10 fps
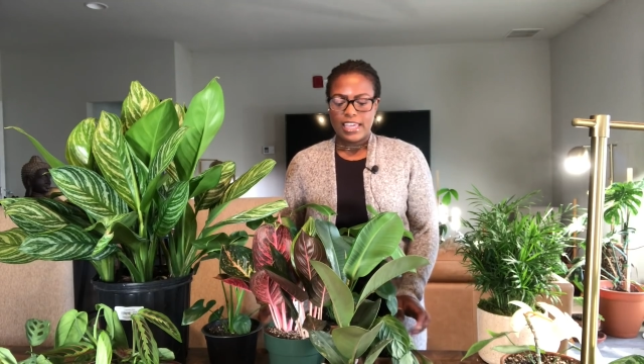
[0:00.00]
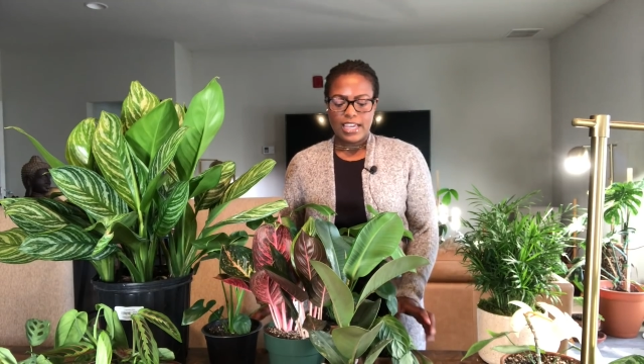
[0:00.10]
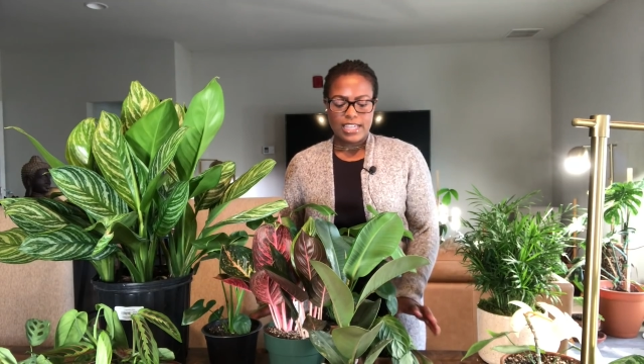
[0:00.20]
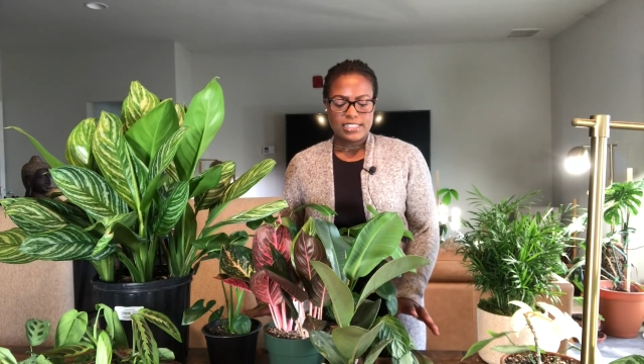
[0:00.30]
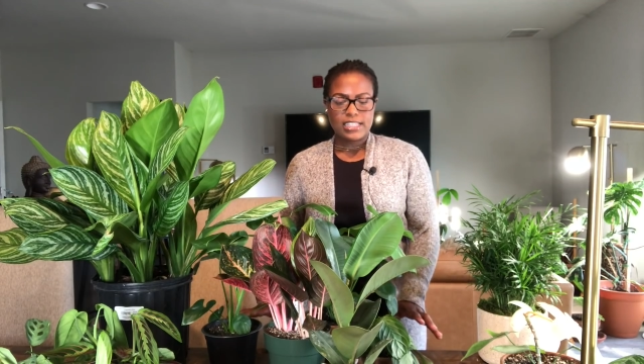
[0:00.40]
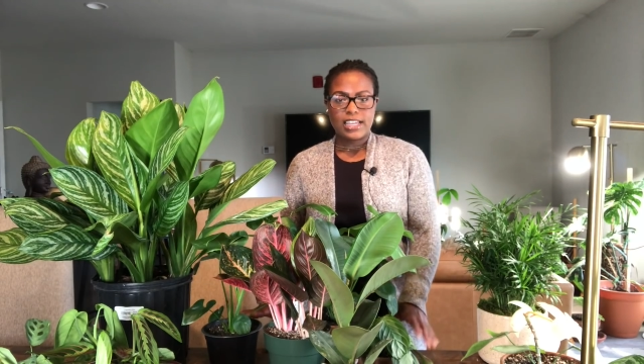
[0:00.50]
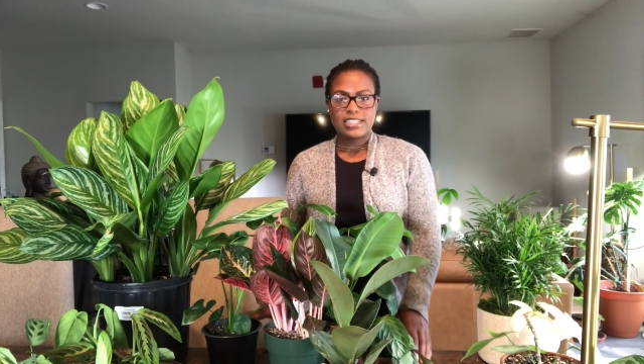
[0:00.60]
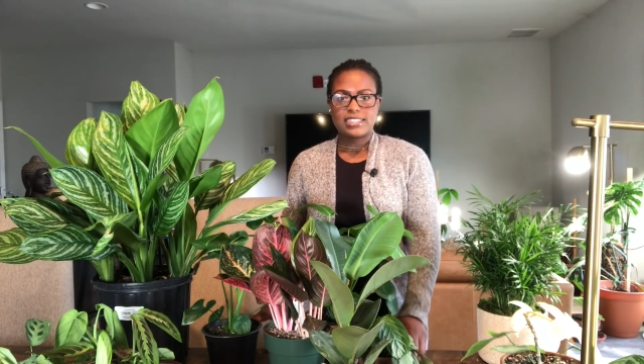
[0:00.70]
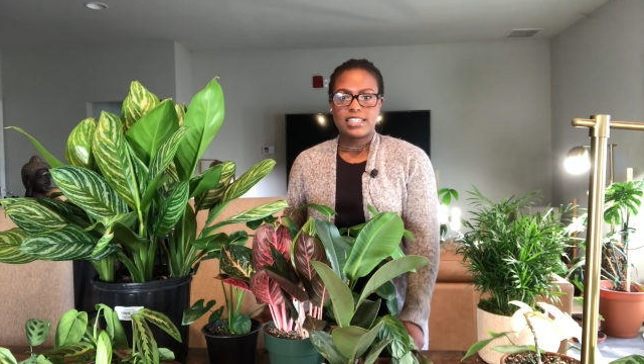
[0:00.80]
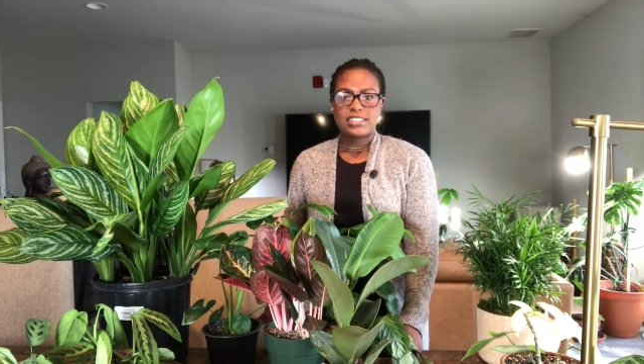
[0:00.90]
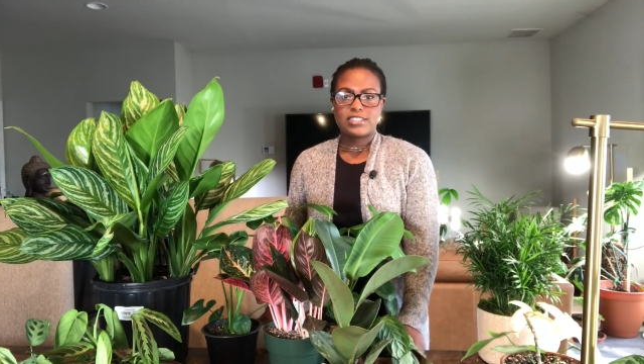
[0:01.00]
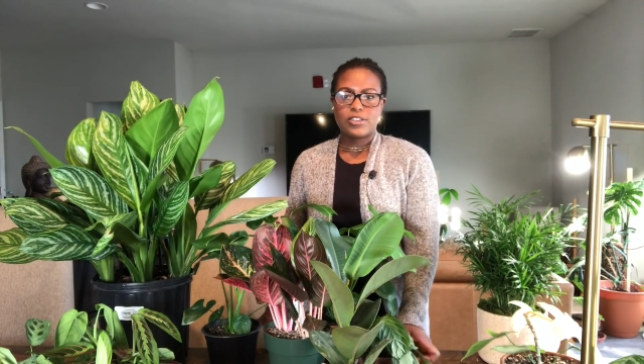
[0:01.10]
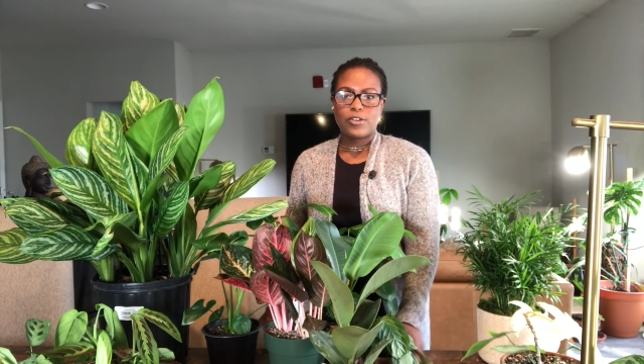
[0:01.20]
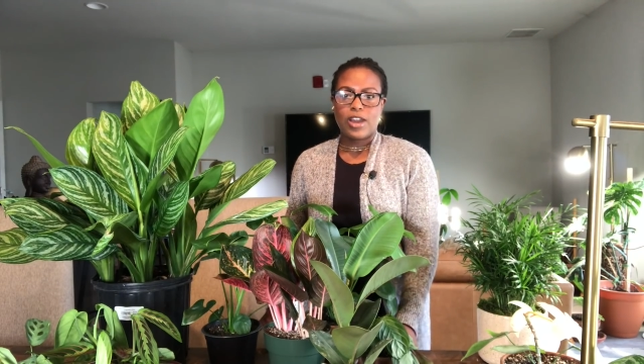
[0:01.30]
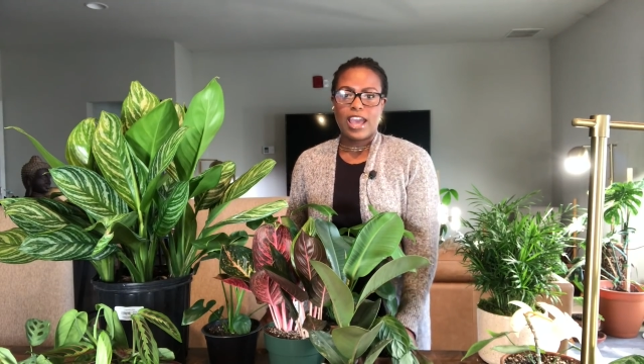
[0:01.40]
guys, like I said,
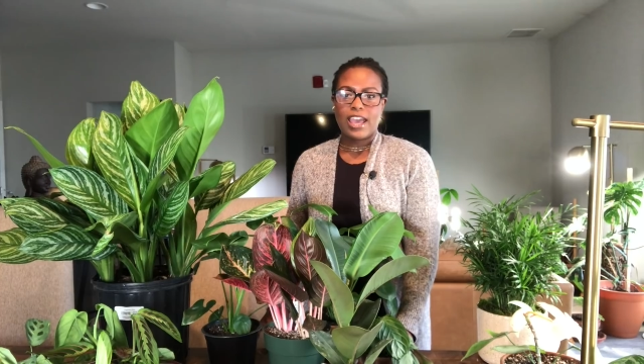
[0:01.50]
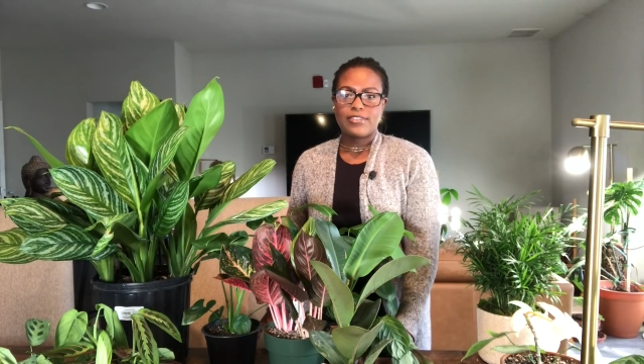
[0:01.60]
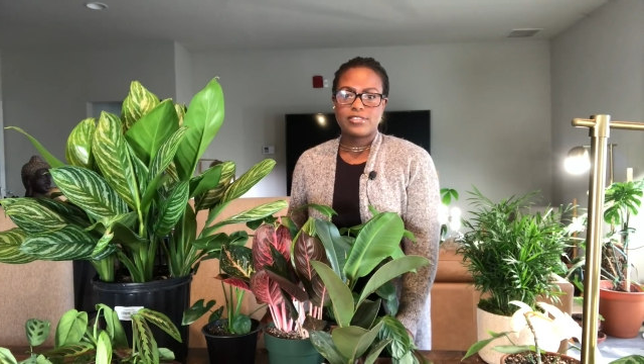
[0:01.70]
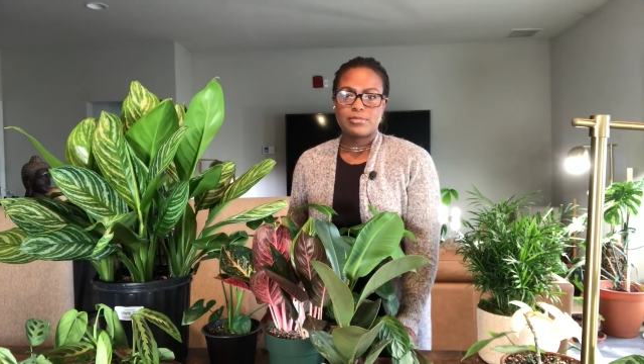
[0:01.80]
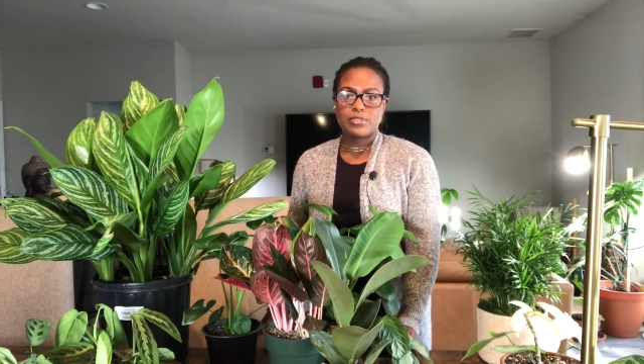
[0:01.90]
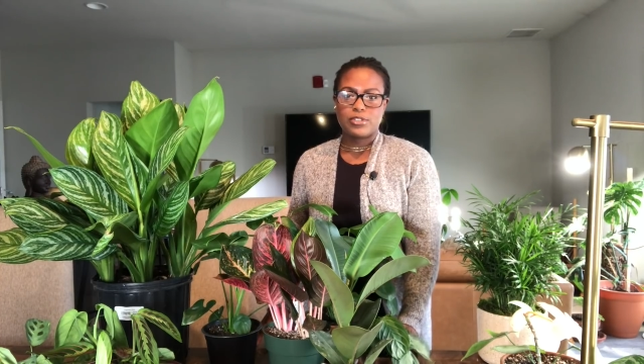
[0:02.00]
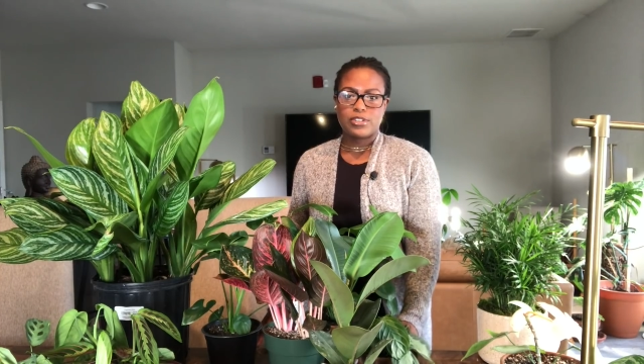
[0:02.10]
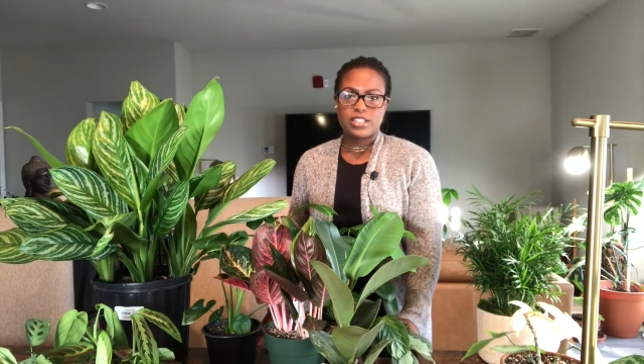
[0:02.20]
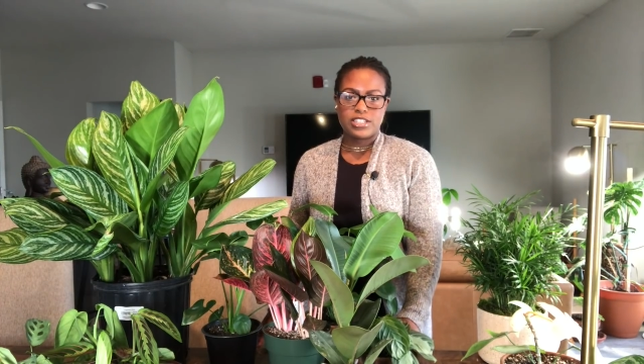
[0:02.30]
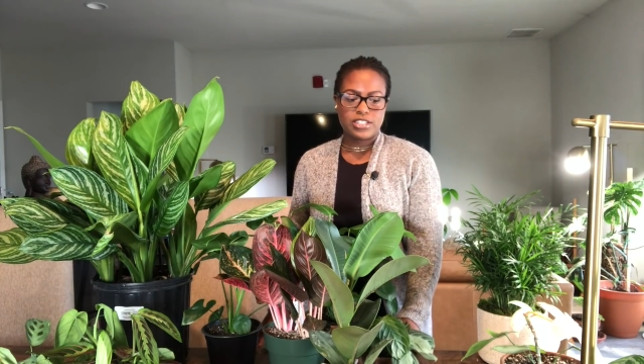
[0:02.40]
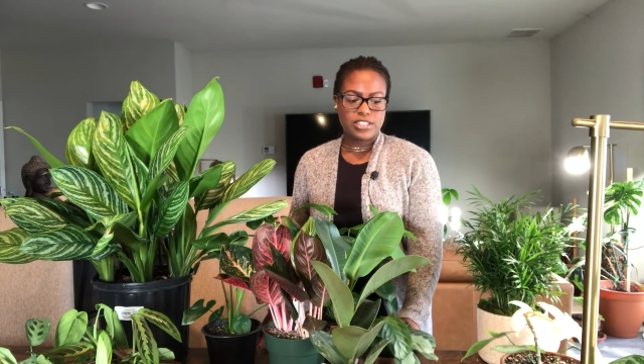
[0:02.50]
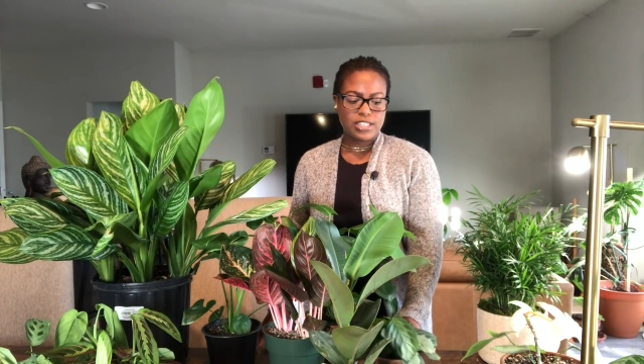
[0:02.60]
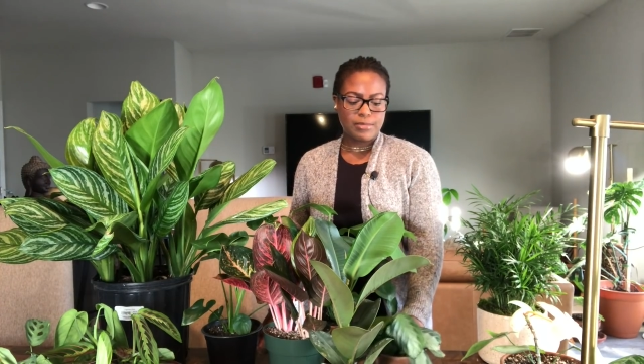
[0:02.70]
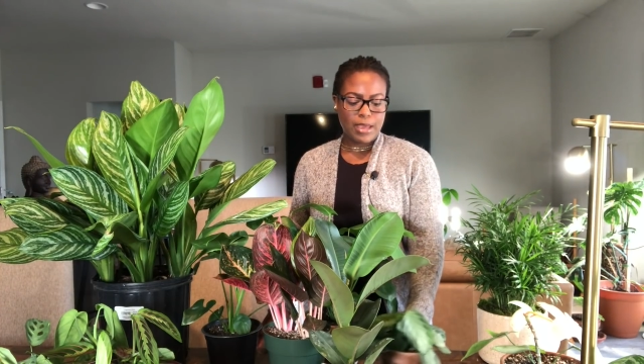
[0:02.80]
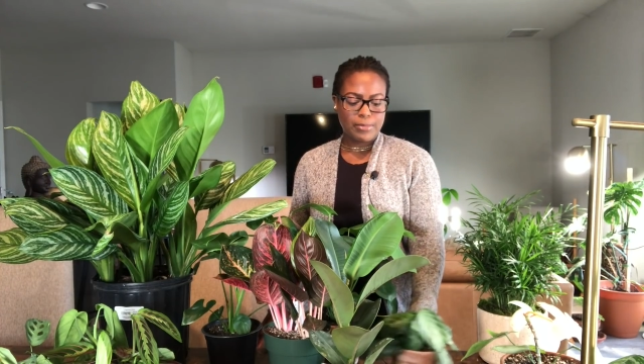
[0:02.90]
so I have some new additions
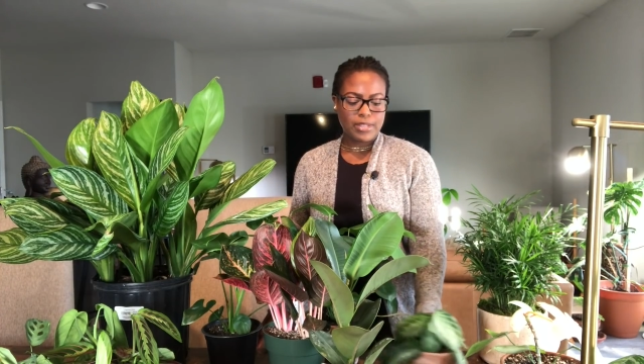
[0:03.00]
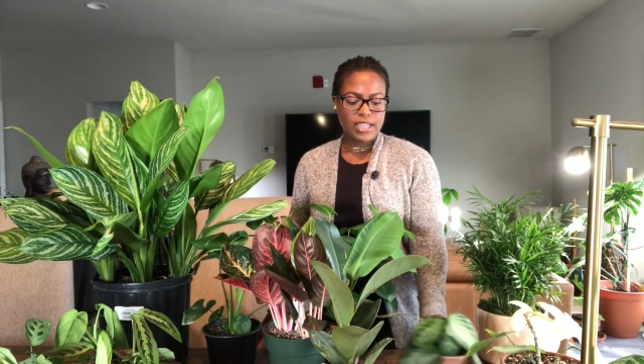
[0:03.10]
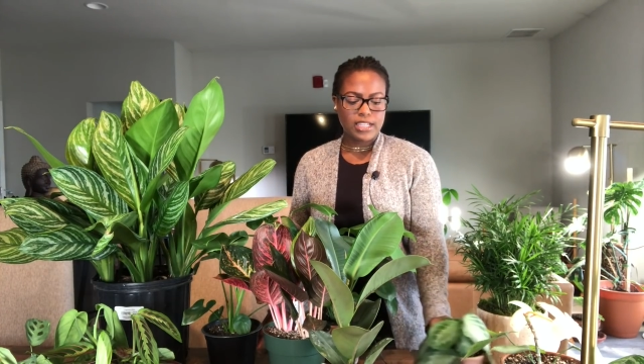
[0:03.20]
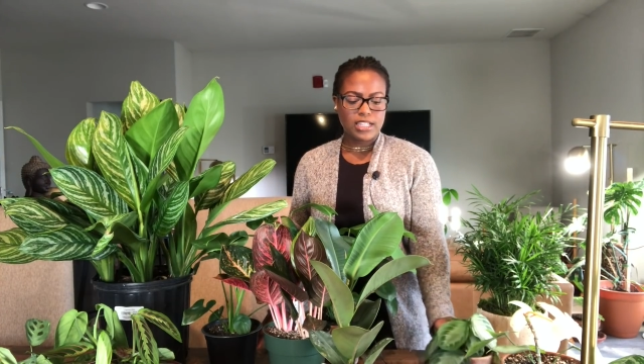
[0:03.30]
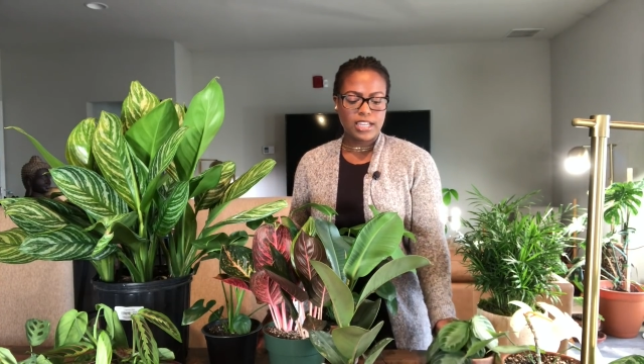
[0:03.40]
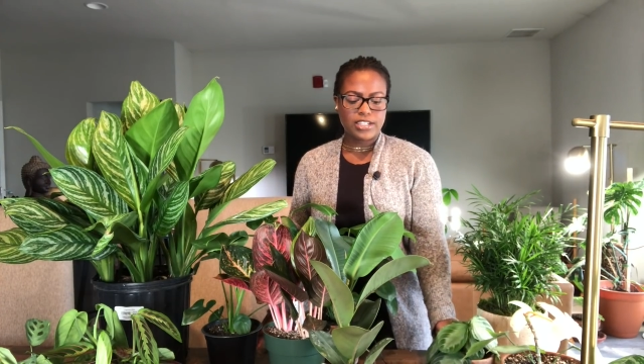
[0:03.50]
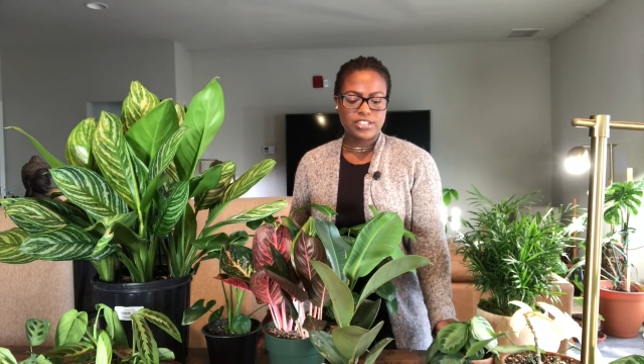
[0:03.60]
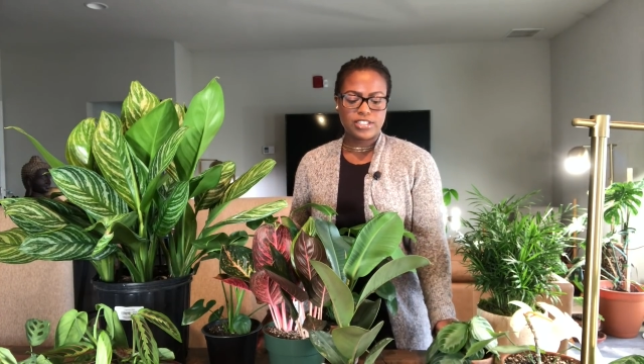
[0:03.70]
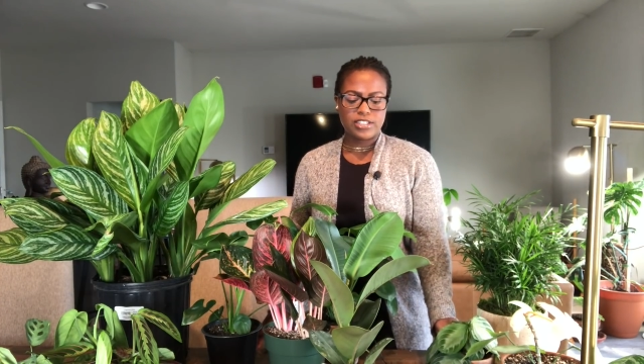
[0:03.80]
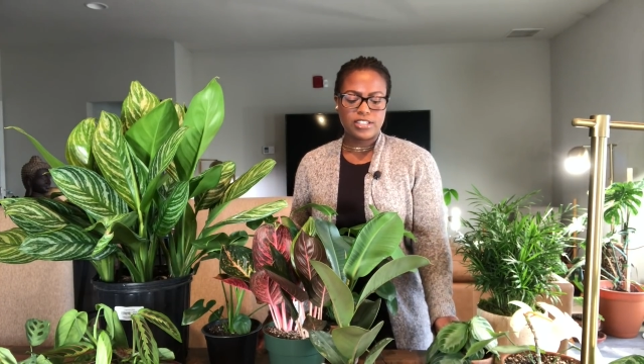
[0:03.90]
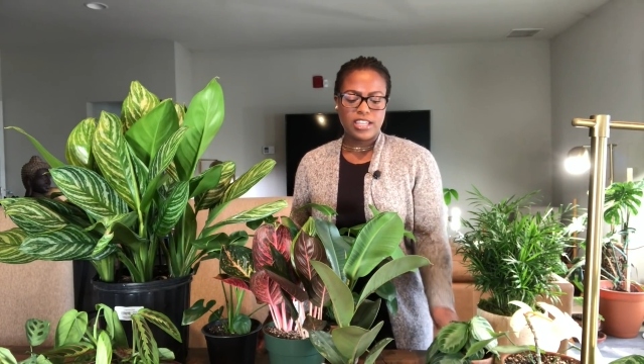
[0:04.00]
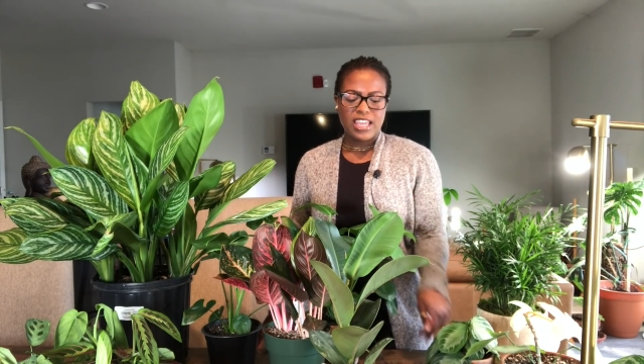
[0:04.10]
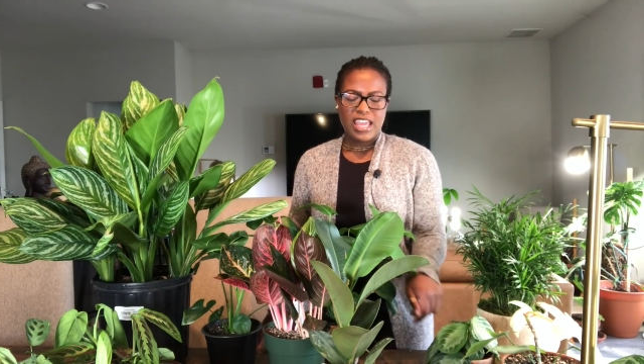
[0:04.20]
in my plant collection,